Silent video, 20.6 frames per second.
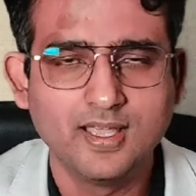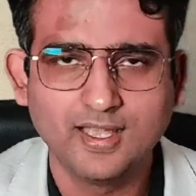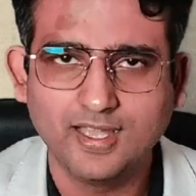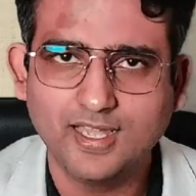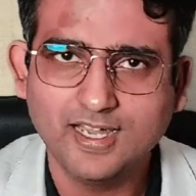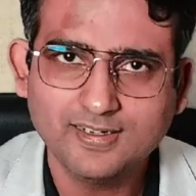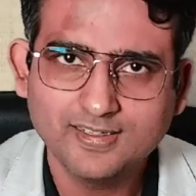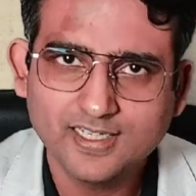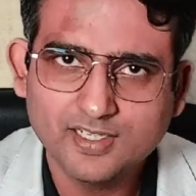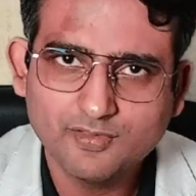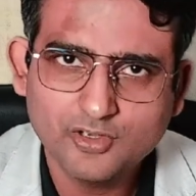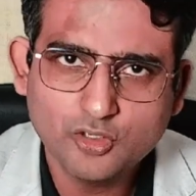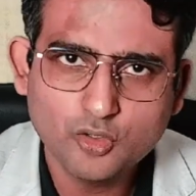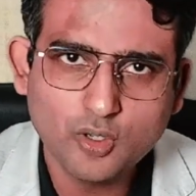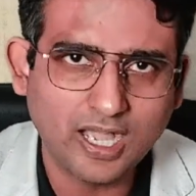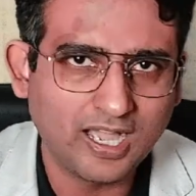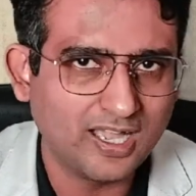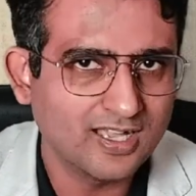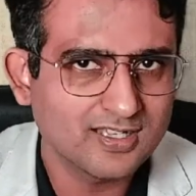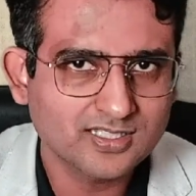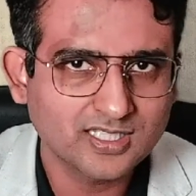And then when you
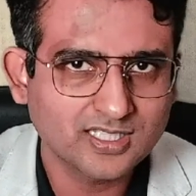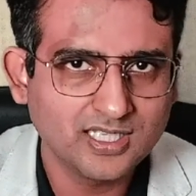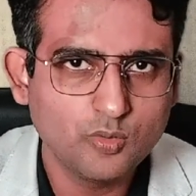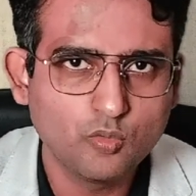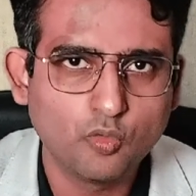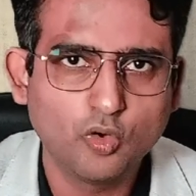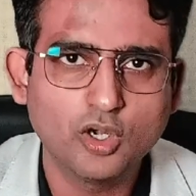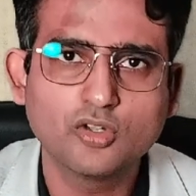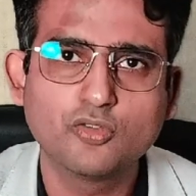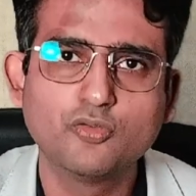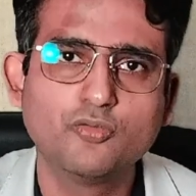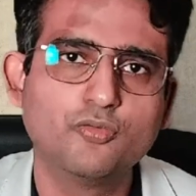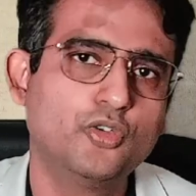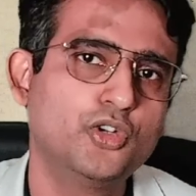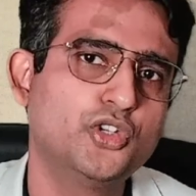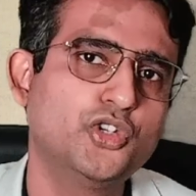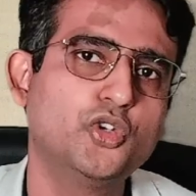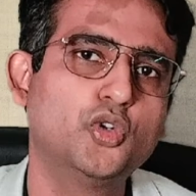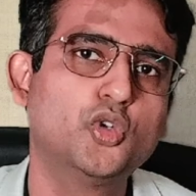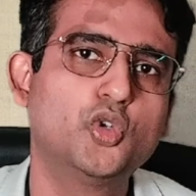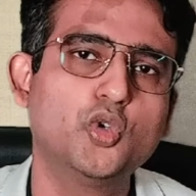ask him what would
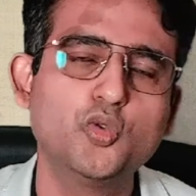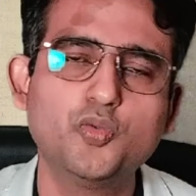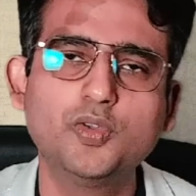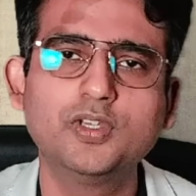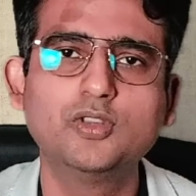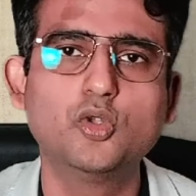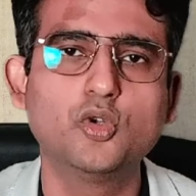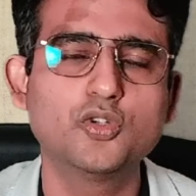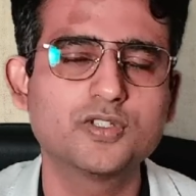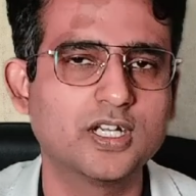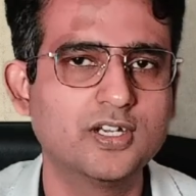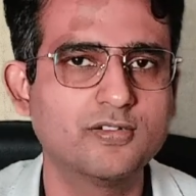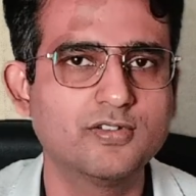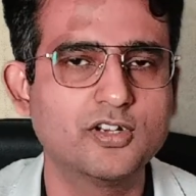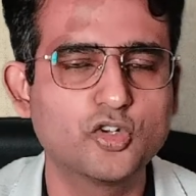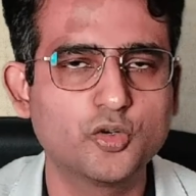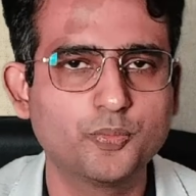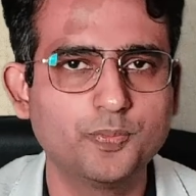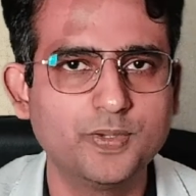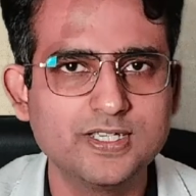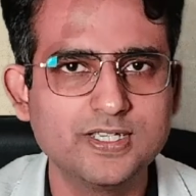you do with those 100
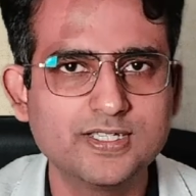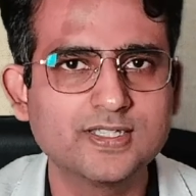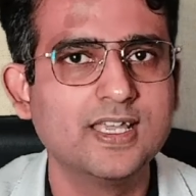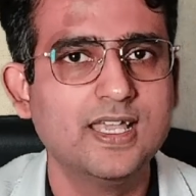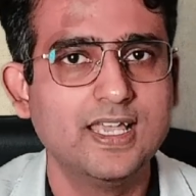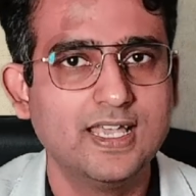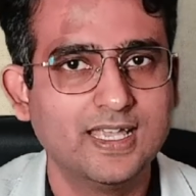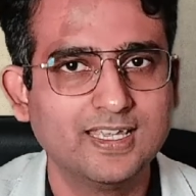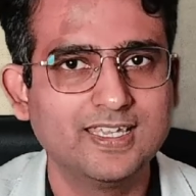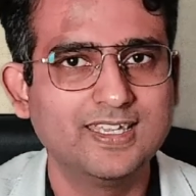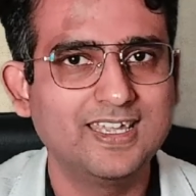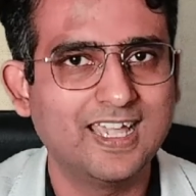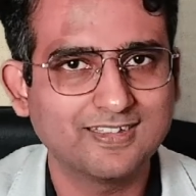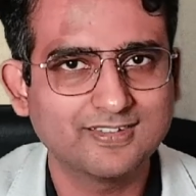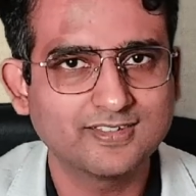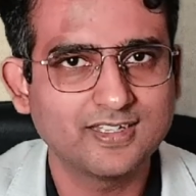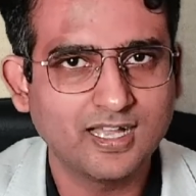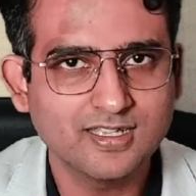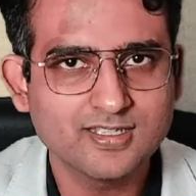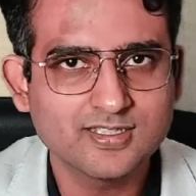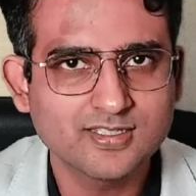rupees, he has
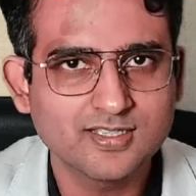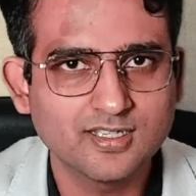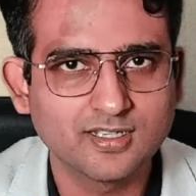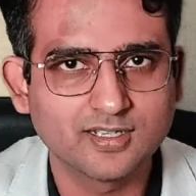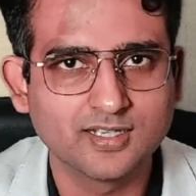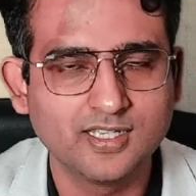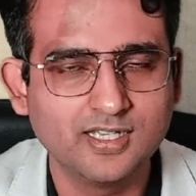an answer.